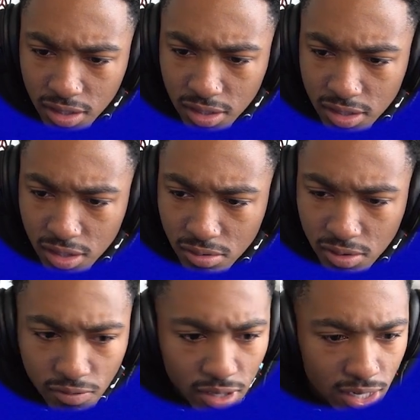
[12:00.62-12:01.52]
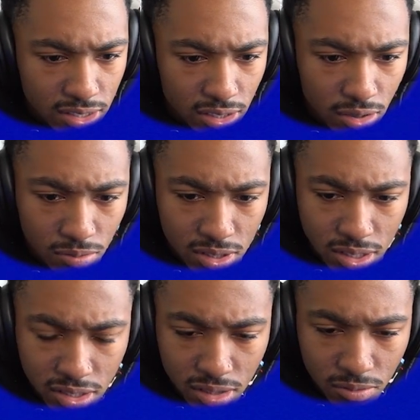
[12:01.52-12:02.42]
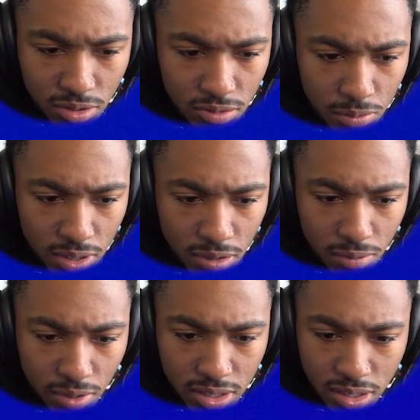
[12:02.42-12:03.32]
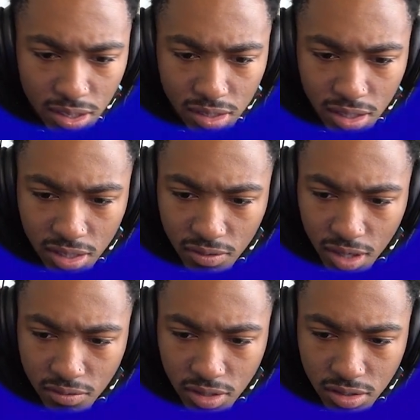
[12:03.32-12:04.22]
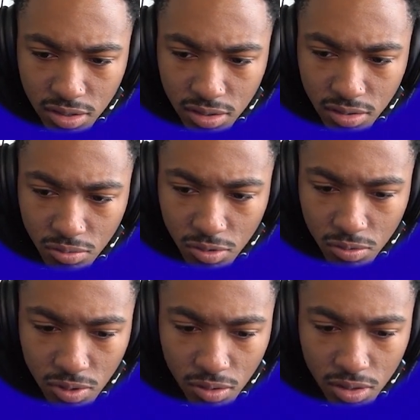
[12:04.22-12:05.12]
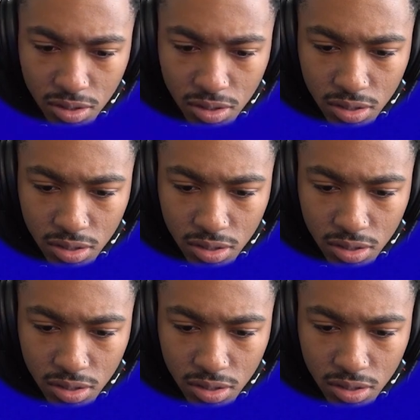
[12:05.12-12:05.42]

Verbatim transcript: and slowly realize that no one's listening when you speak. Press N to leave the conversation. No one will notice.